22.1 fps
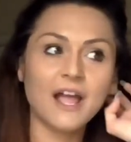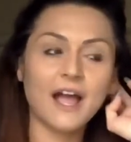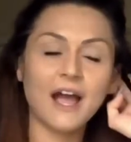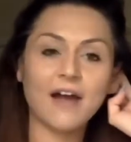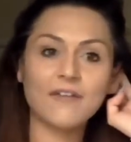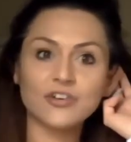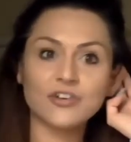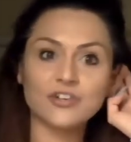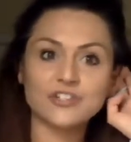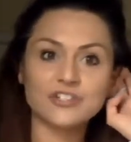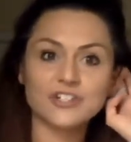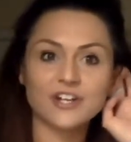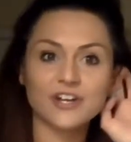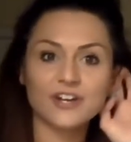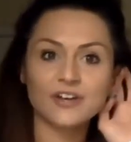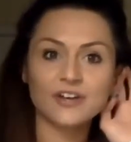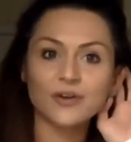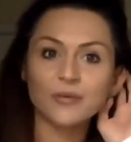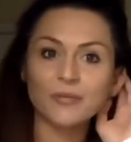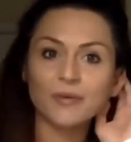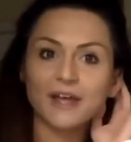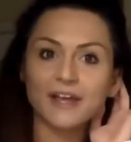I've just turned
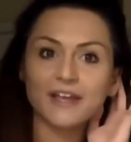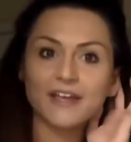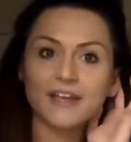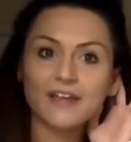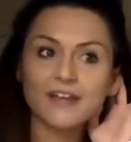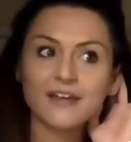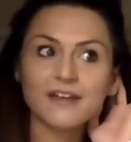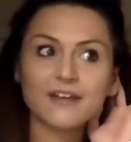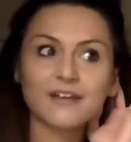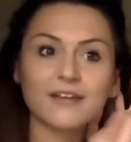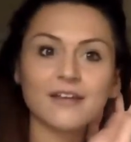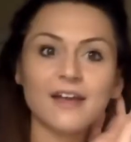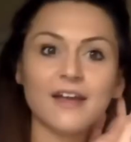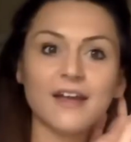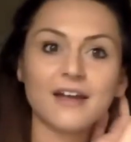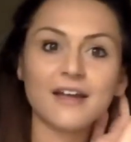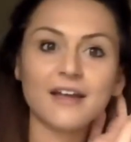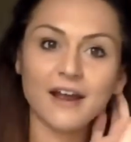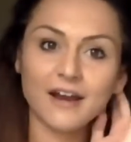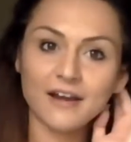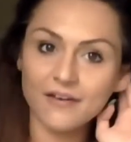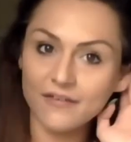up like, "Oh yeah,"
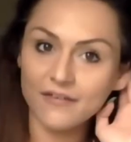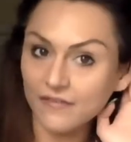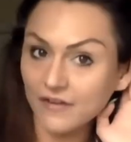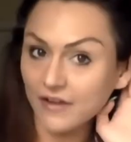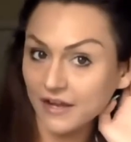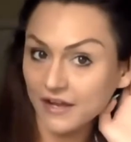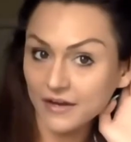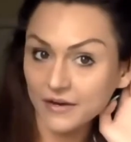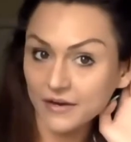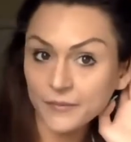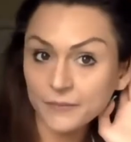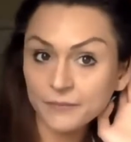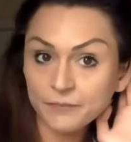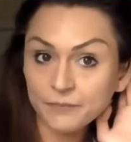kind of thing.